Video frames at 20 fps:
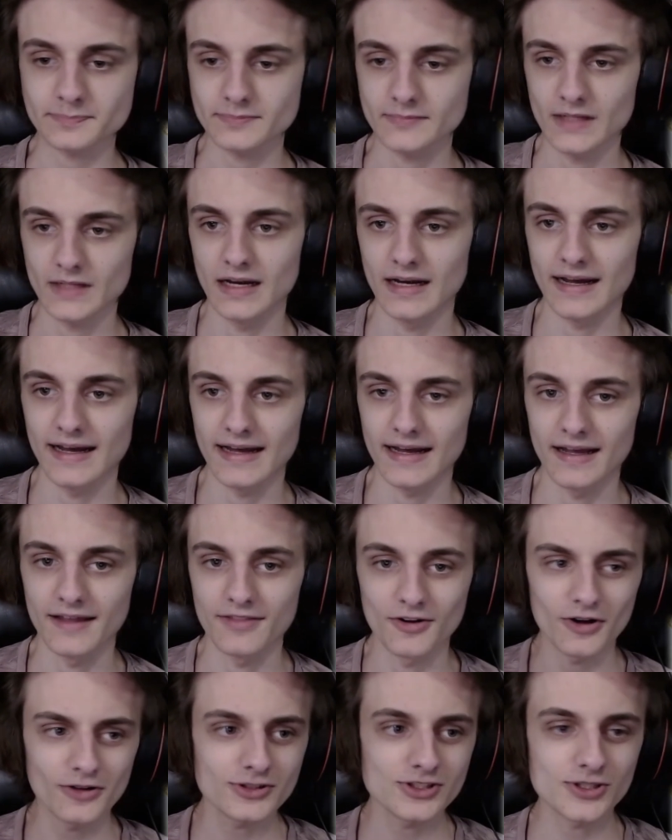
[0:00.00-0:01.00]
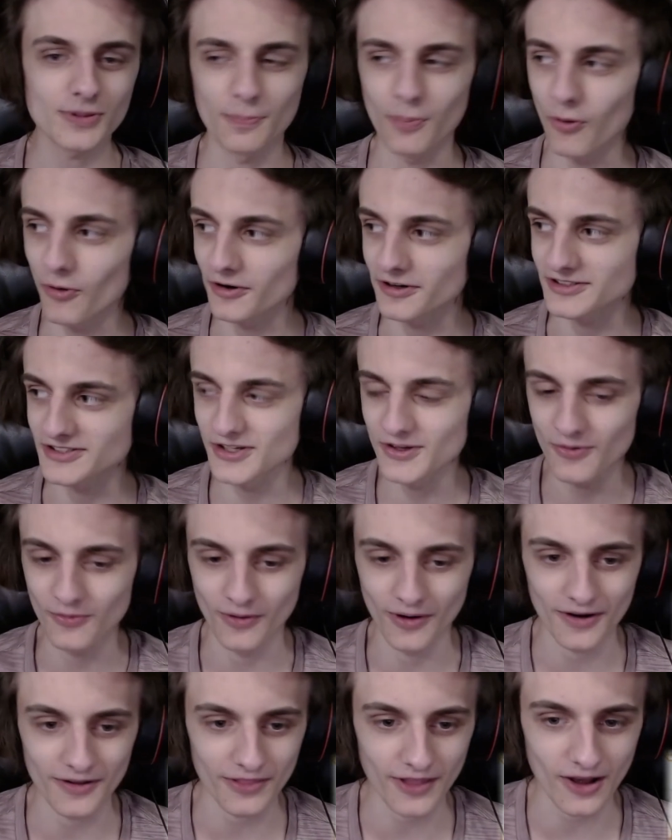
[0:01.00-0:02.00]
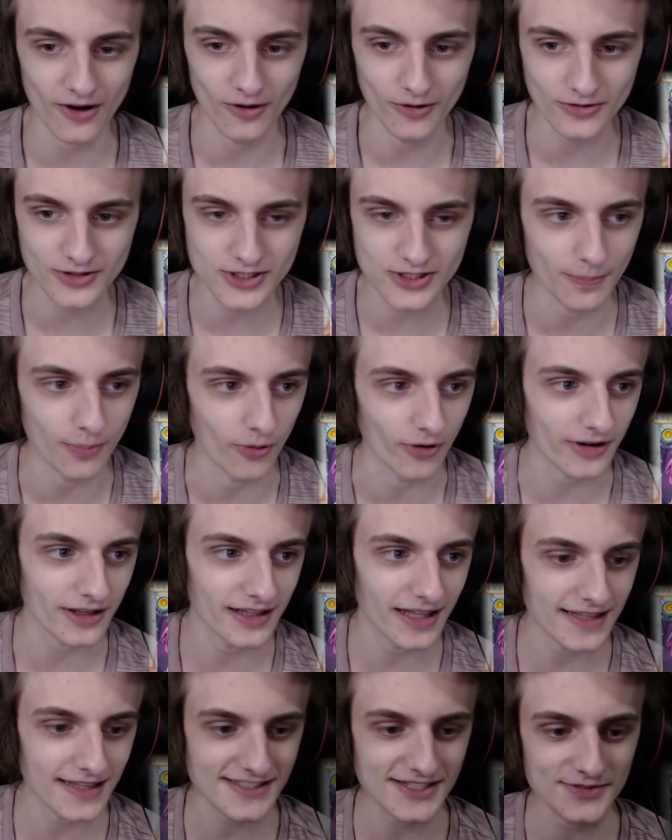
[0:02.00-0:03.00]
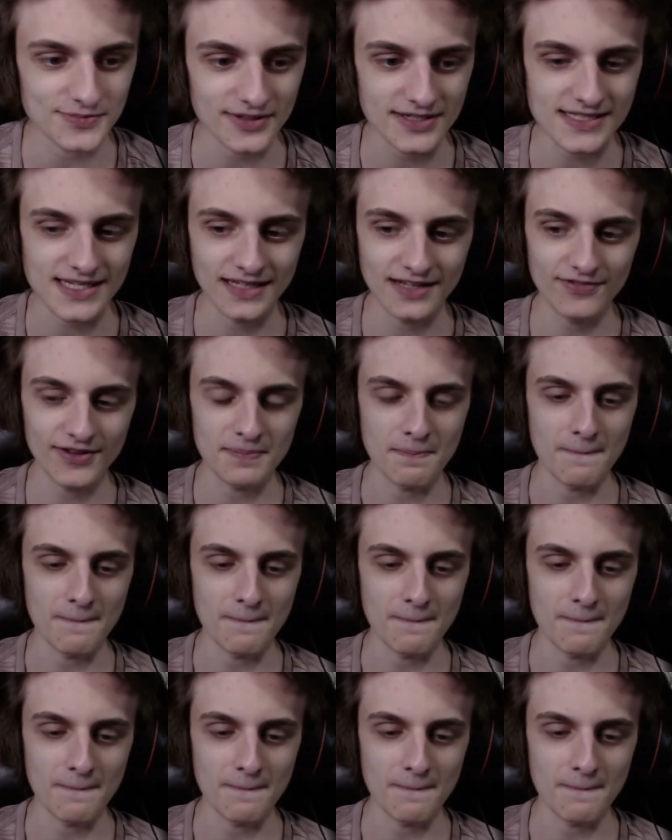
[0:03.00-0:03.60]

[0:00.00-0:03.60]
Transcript: Ah, they're all support, too. Are they all support classes? What does that even